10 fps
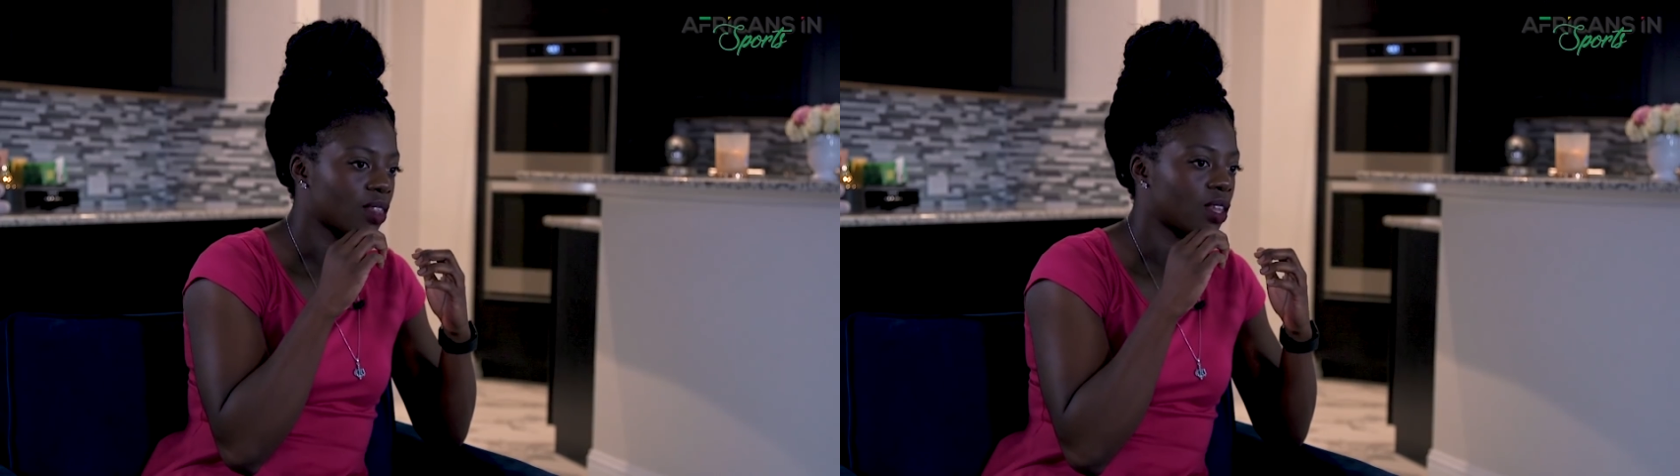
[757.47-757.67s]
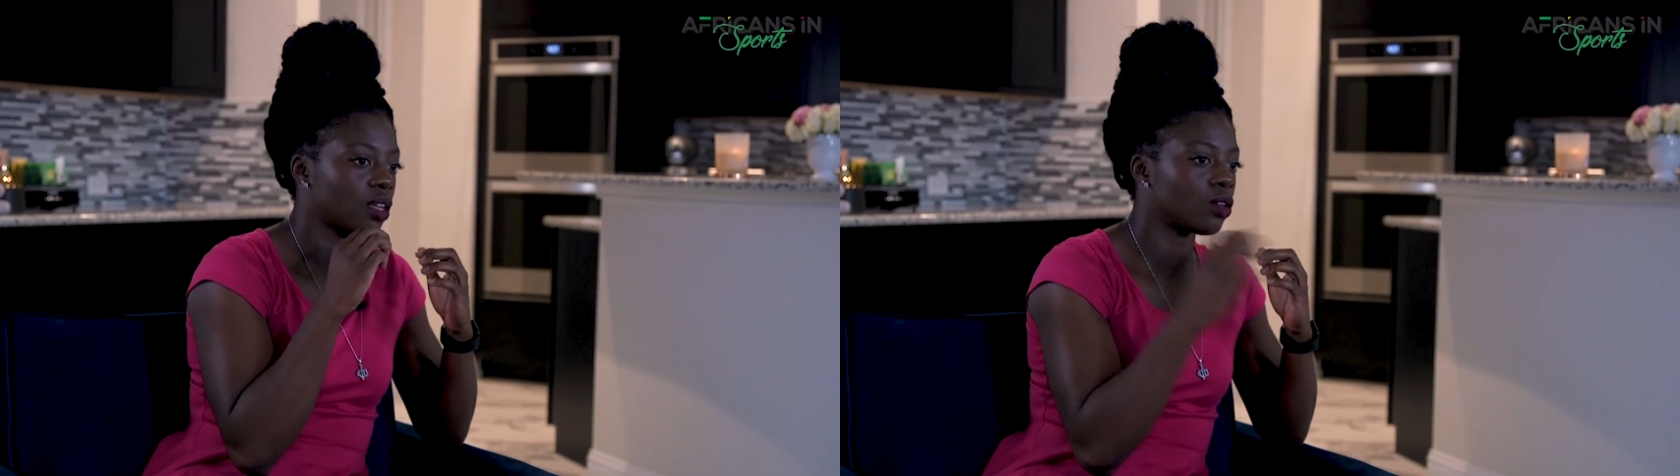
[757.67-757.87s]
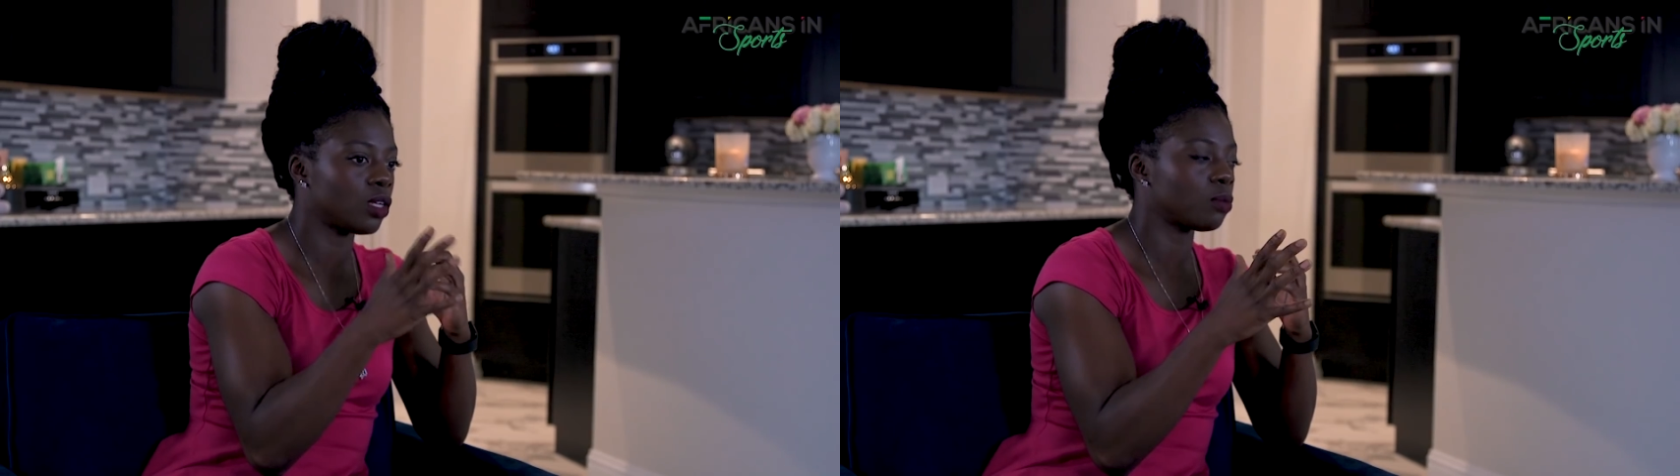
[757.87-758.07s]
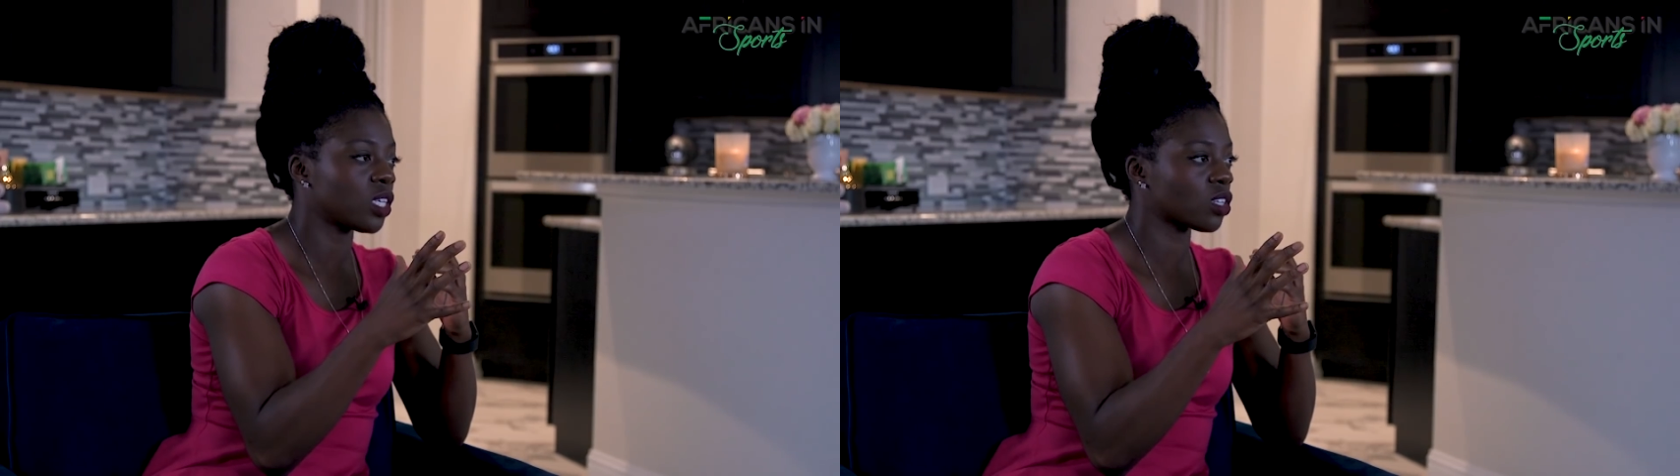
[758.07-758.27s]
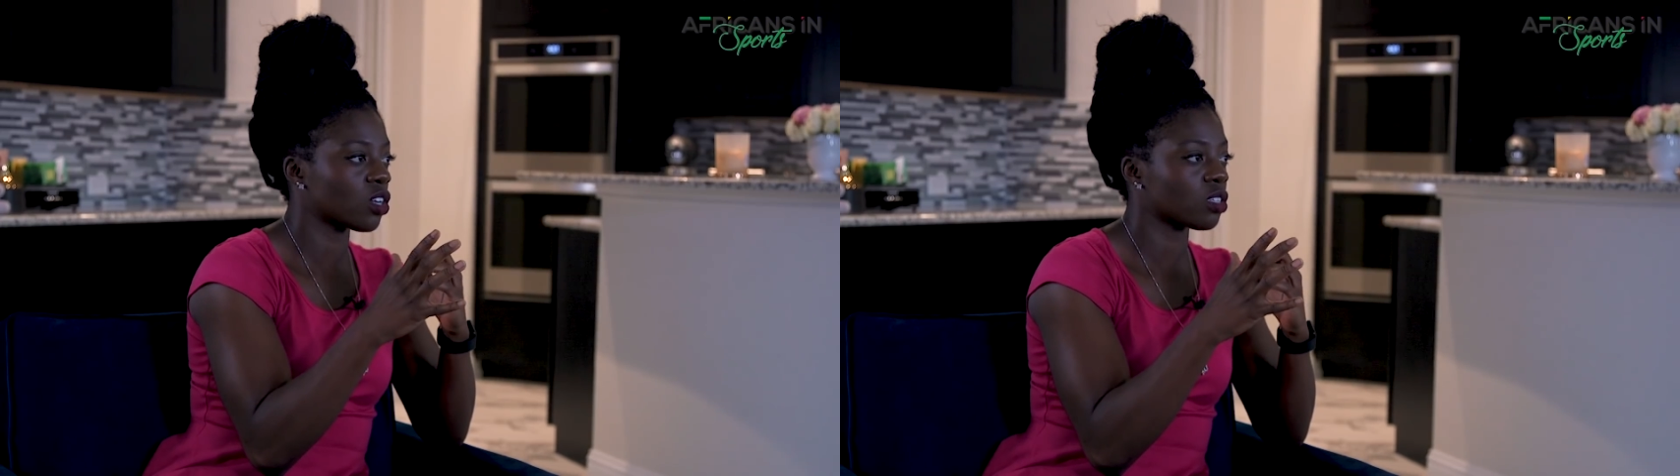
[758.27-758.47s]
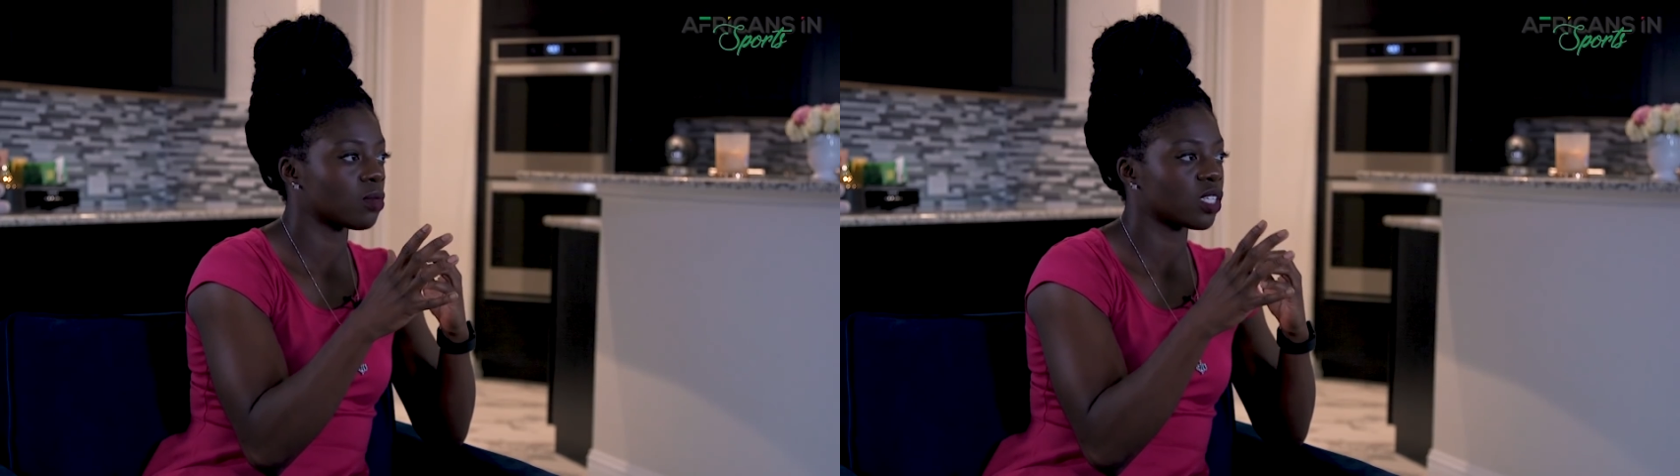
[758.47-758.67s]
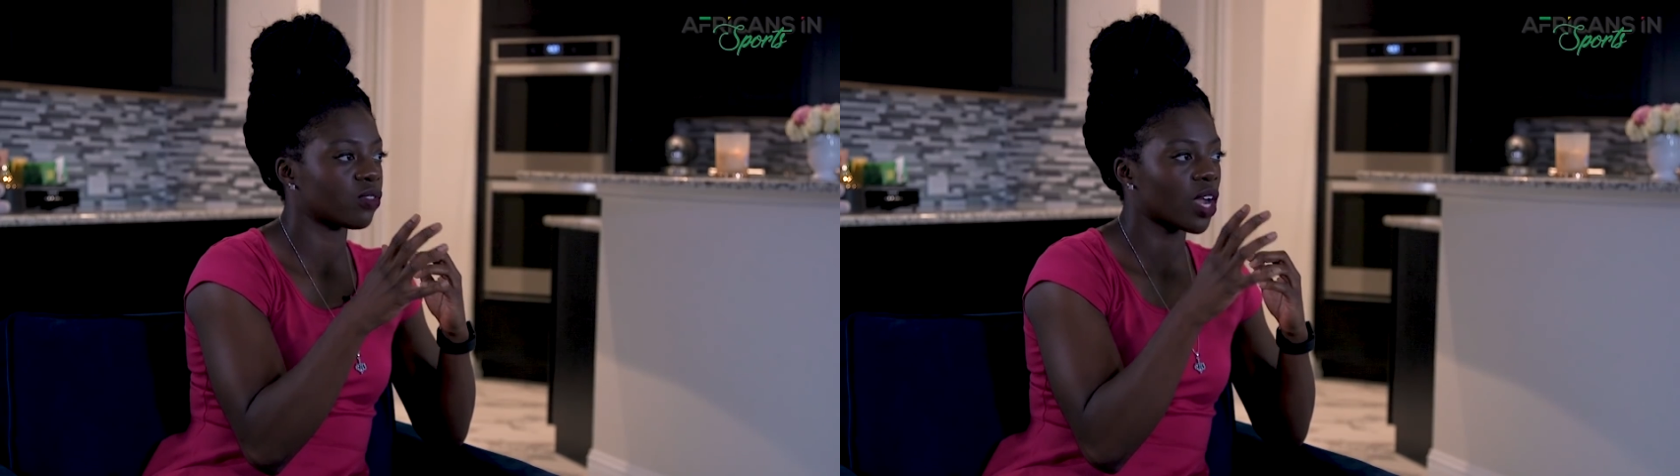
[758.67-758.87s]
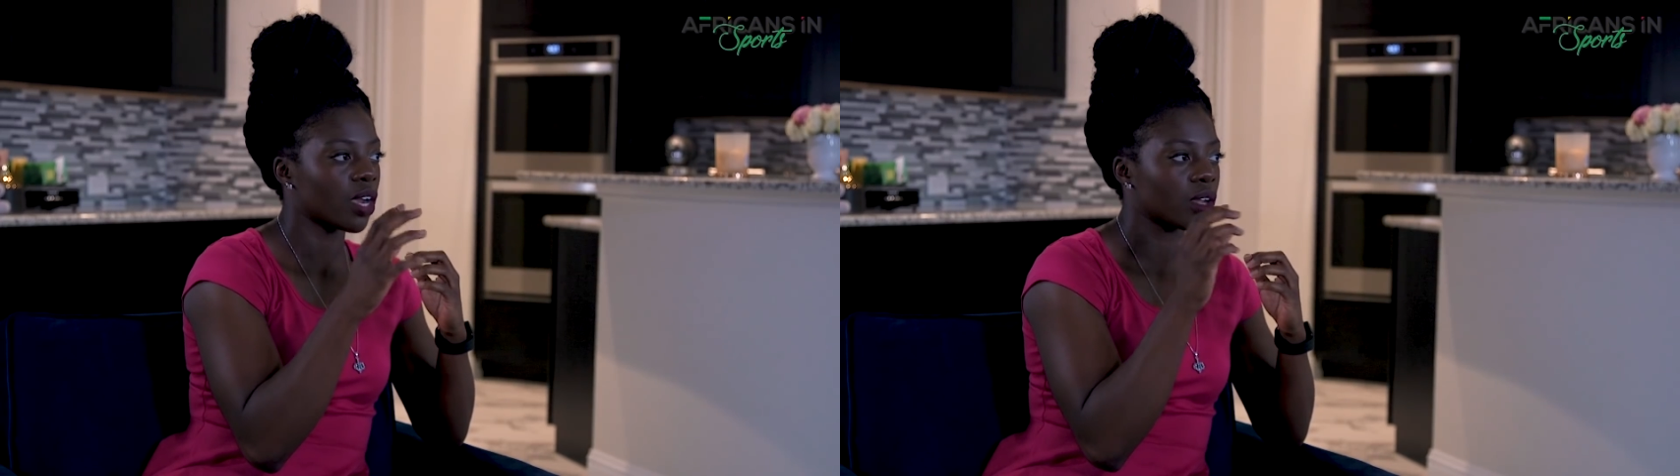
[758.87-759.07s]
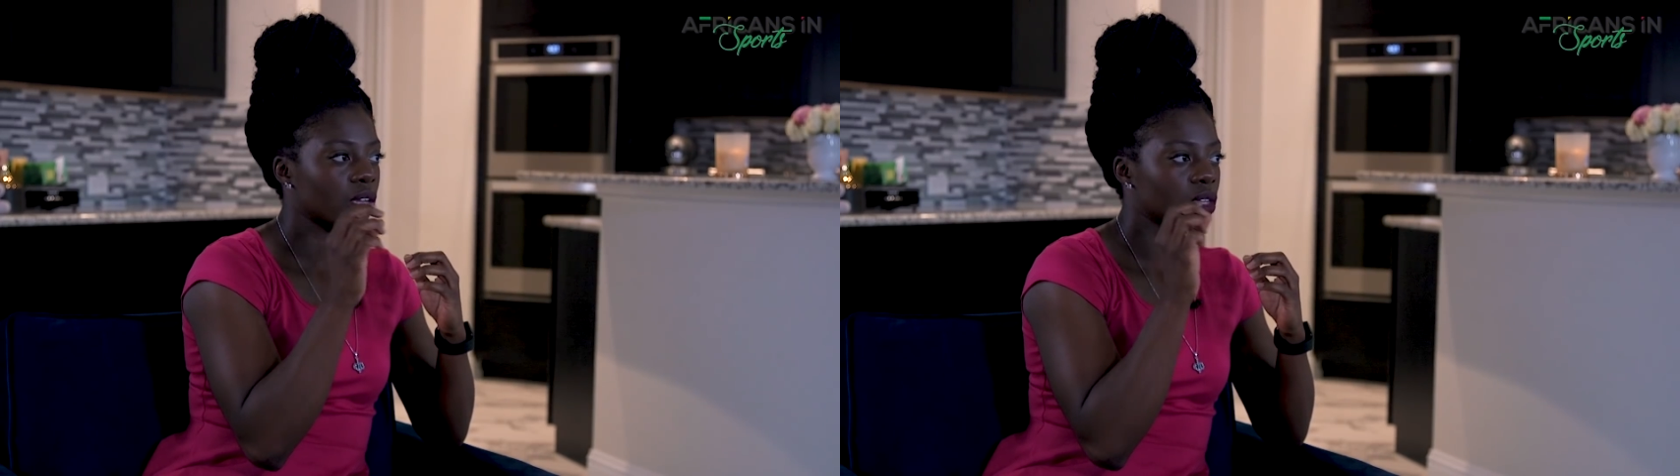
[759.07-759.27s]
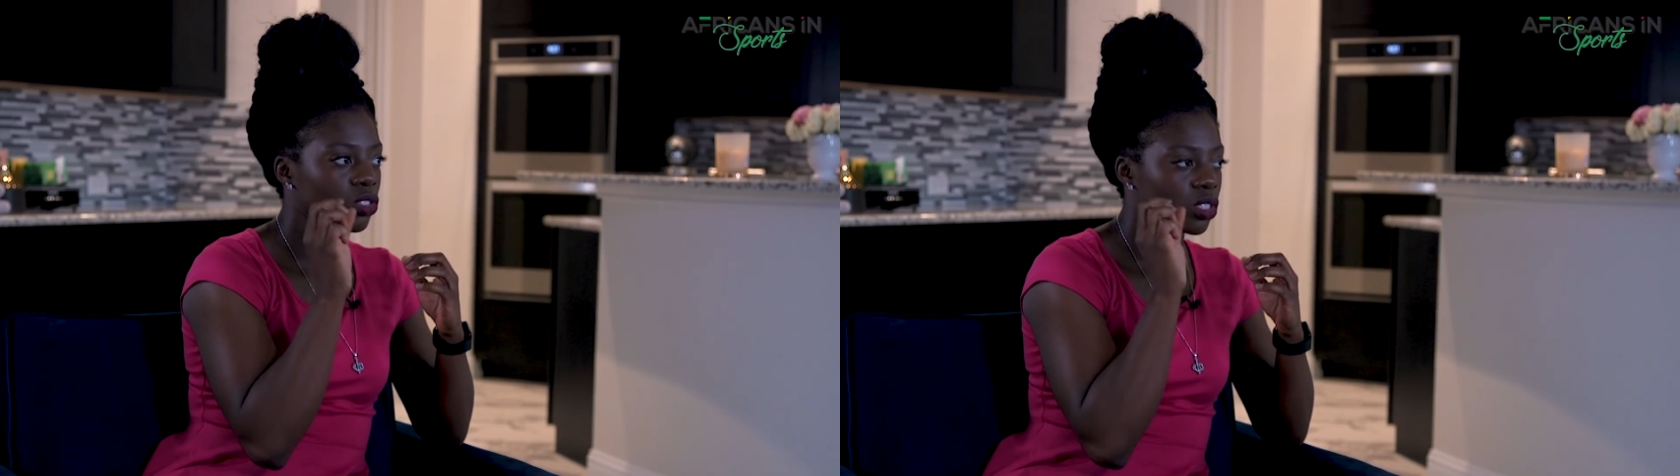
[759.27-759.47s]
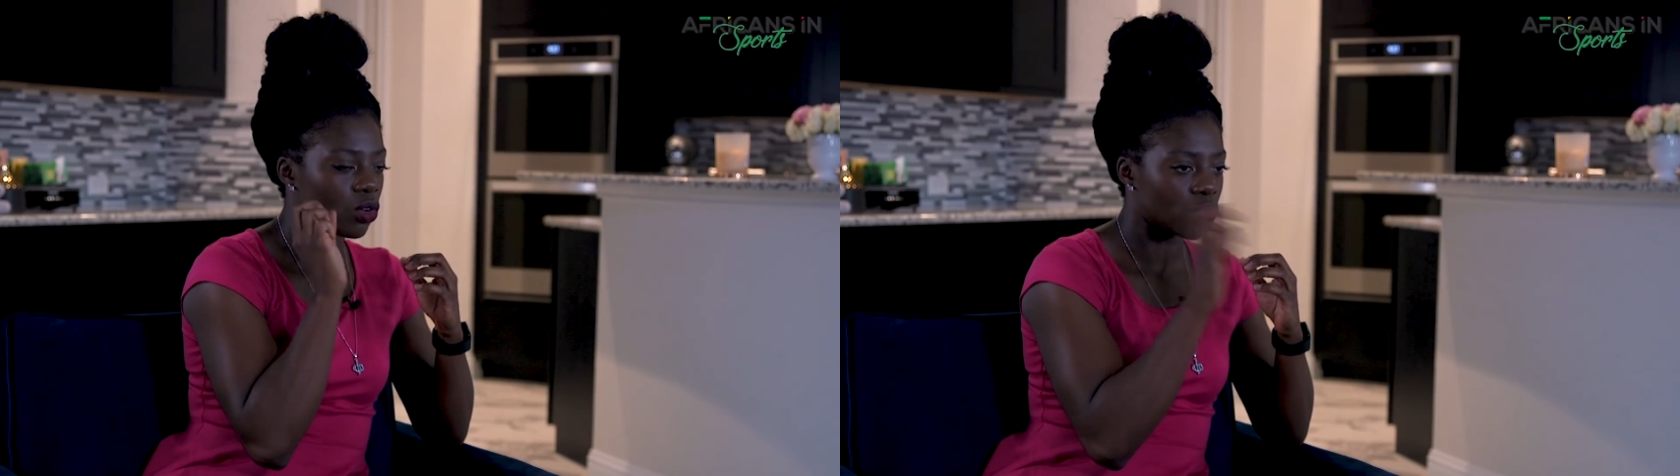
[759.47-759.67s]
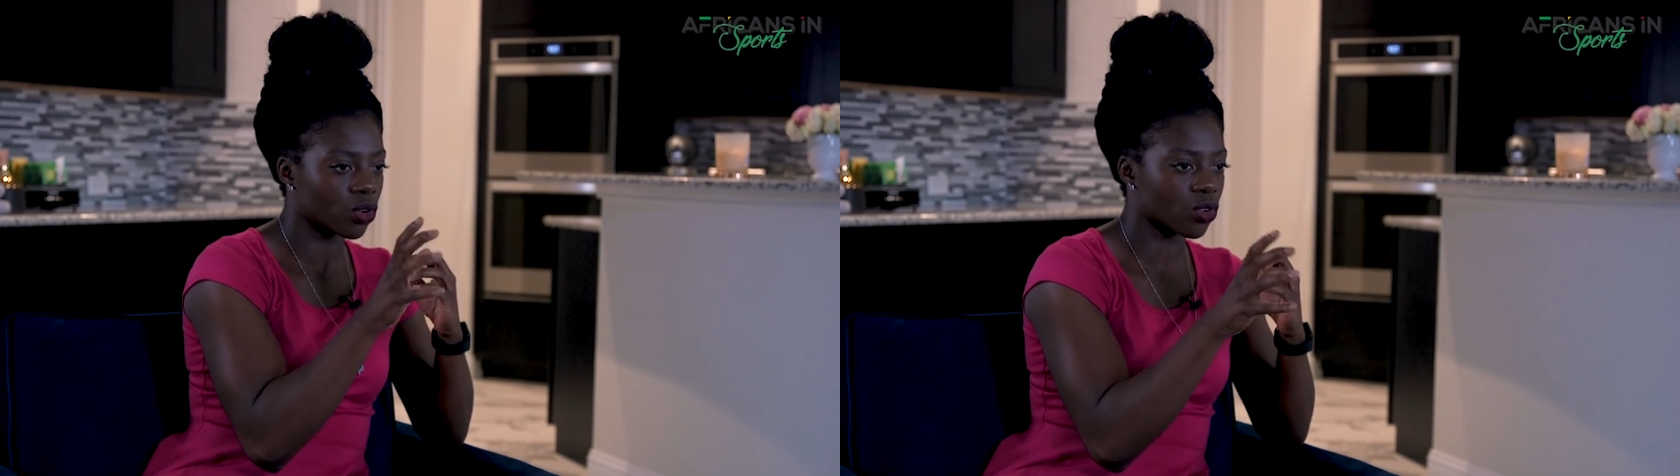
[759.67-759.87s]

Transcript: and then it starts misfiring, and it'll just go.